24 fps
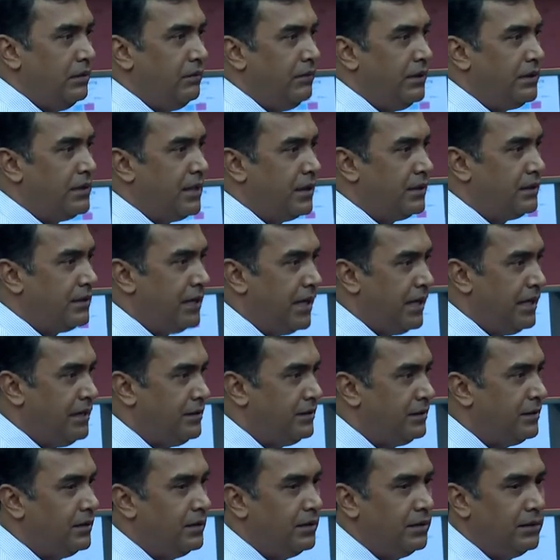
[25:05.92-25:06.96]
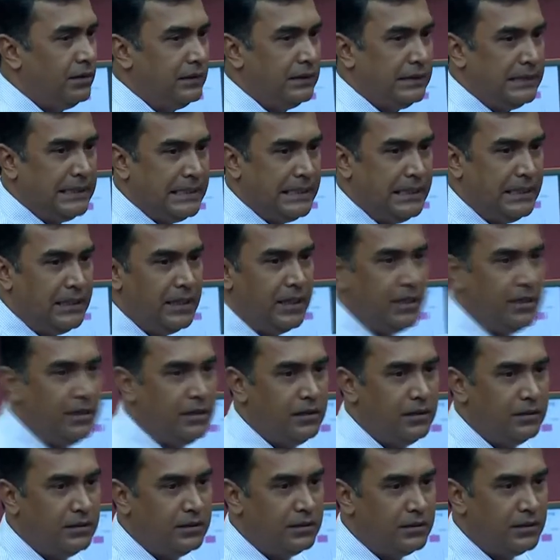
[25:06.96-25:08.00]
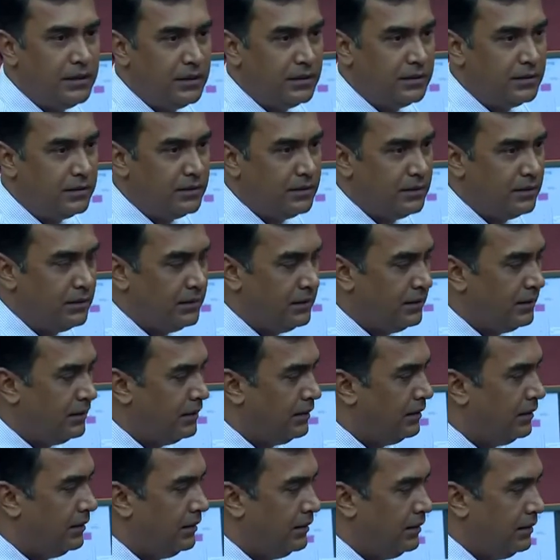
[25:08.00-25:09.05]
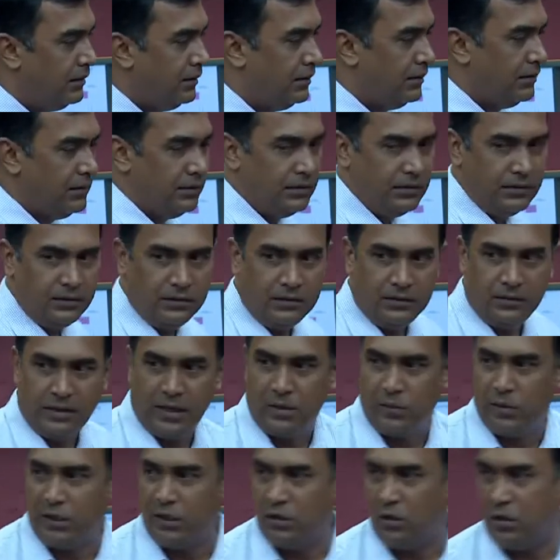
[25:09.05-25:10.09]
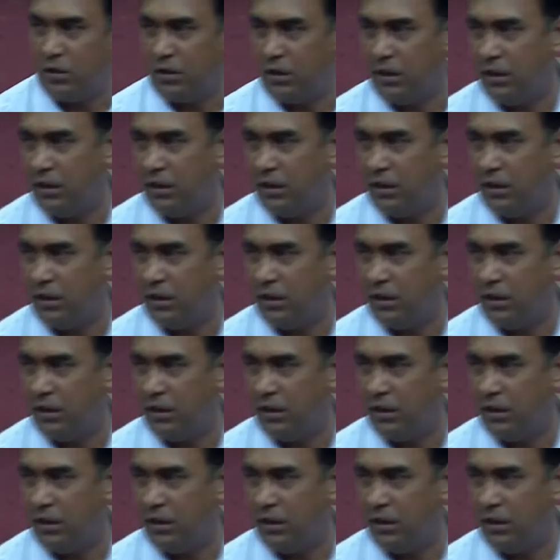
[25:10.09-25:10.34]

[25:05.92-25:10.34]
which are sized 3 and 6. Anybody not